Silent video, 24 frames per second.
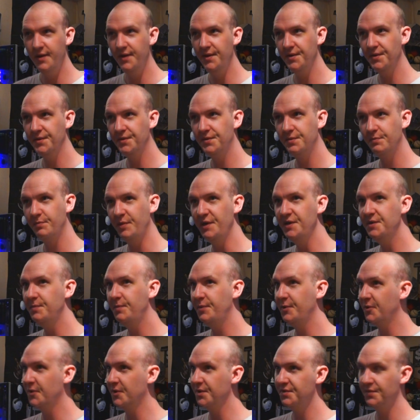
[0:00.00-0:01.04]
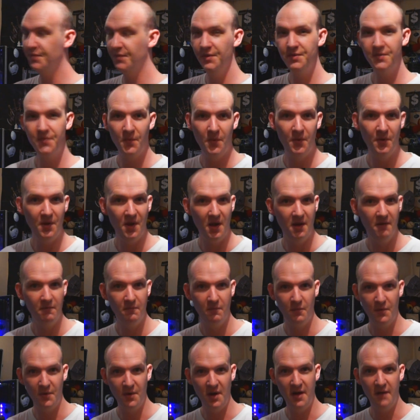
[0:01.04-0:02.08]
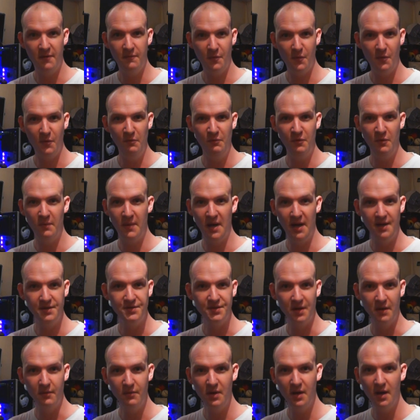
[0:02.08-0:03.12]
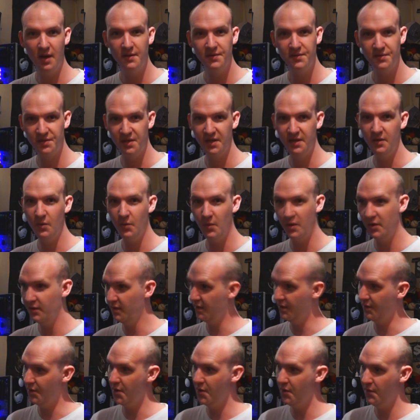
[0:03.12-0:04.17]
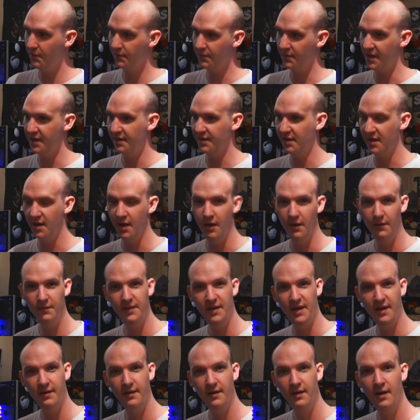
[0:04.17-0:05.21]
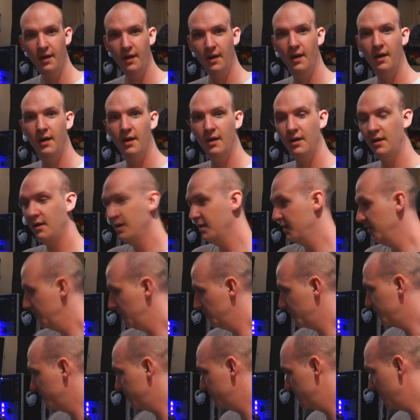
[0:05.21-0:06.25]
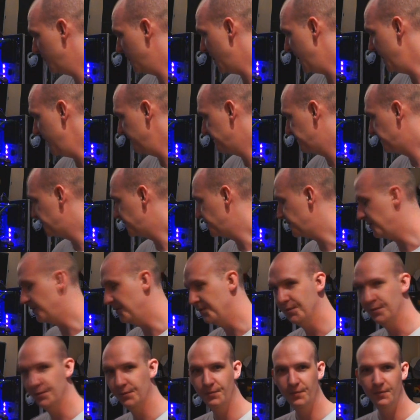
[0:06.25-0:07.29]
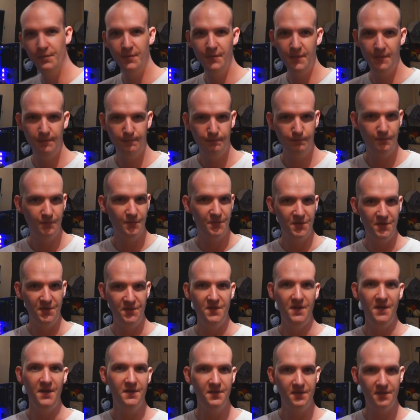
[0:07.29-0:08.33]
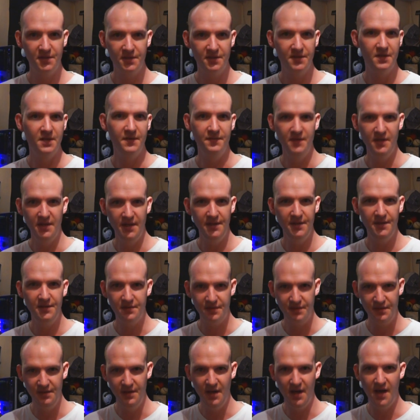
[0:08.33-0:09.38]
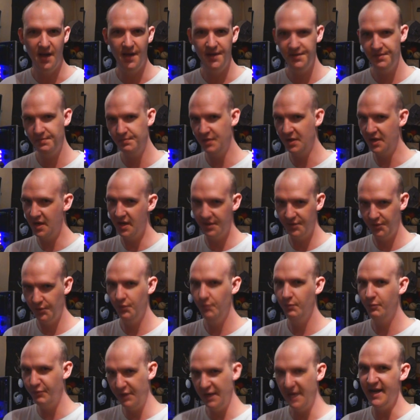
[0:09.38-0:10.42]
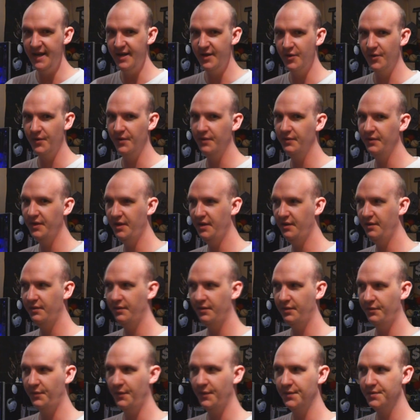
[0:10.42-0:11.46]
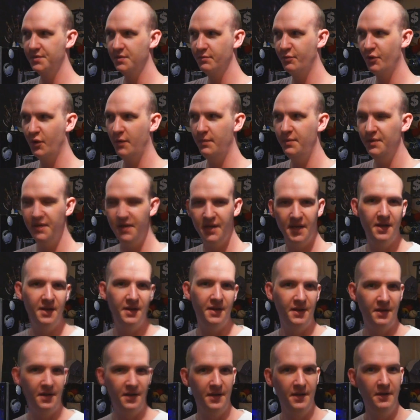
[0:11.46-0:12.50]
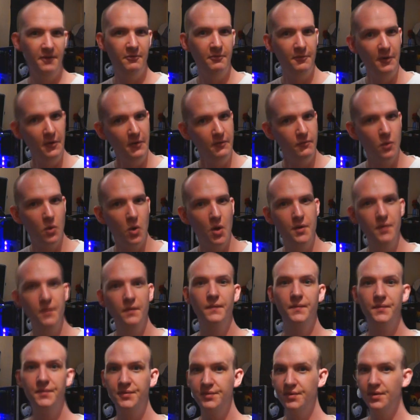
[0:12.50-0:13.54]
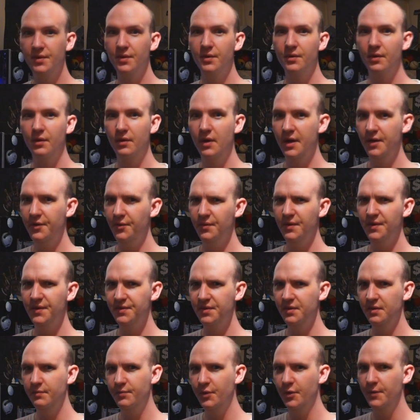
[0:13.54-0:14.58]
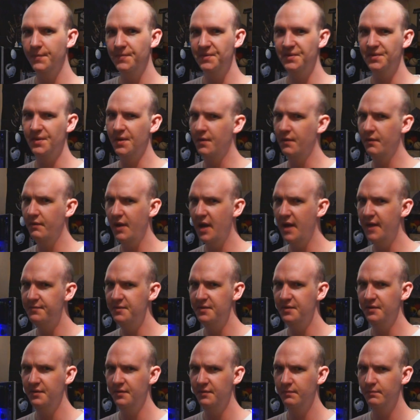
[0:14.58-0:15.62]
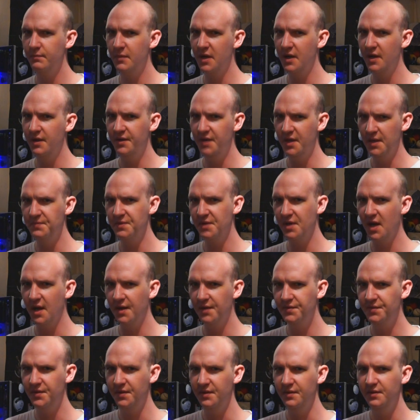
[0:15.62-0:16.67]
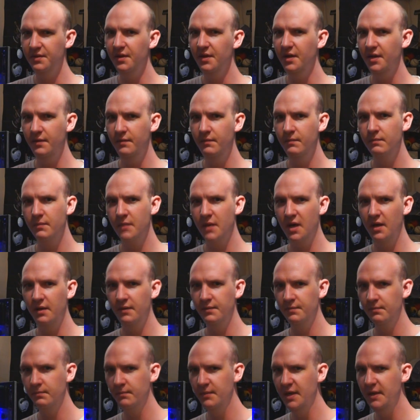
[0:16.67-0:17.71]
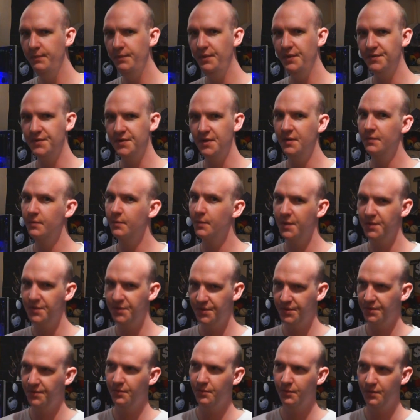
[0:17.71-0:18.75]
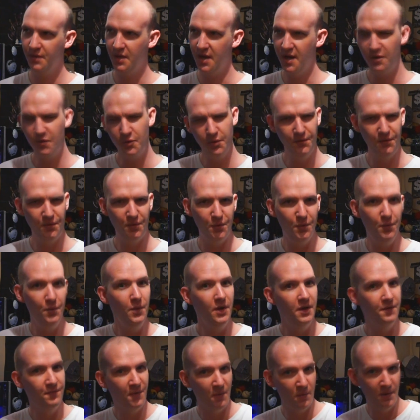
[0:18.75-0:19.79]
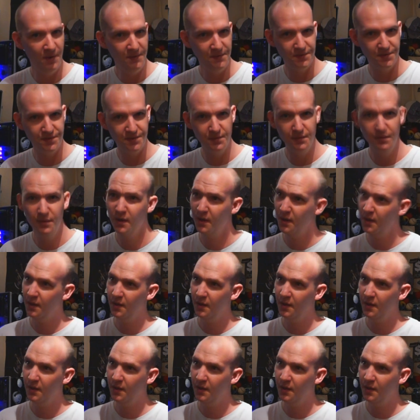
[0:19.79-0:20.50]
is basically because, first of all, I have, want to have room for my sound card. Second of all, I know right now that I have two G T X seven eighty T Is, but I do plan on in the future probably getting a third one, so I do not see the purpose of having my capture card sitting in my main P C, which I could do if I wanted to,